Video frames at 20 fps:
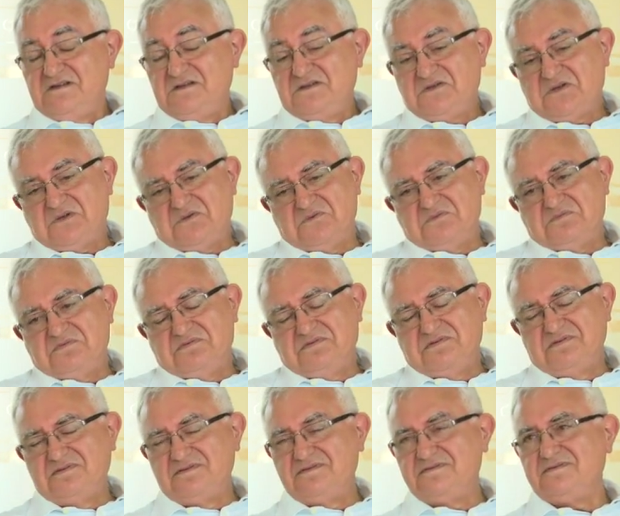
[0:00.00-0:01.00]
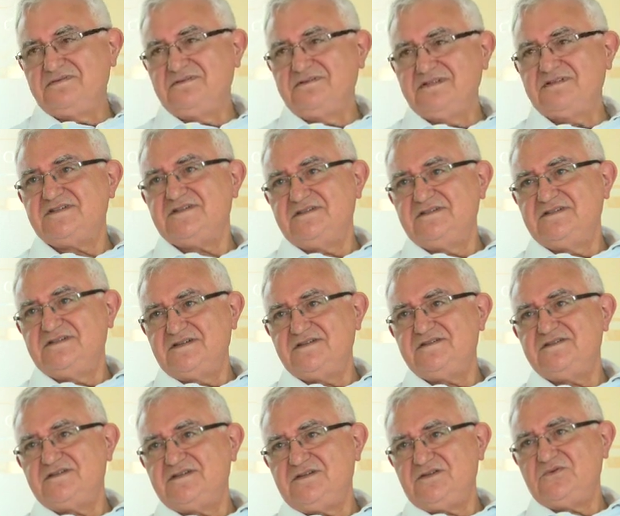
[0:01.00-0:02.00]
So this is the
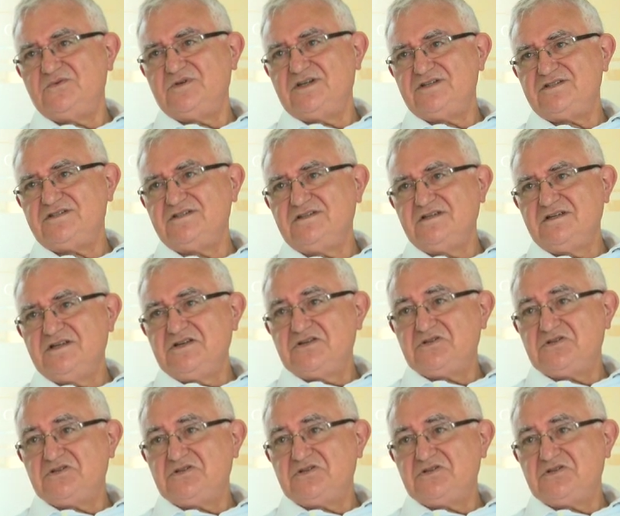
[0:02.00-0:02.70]
situation.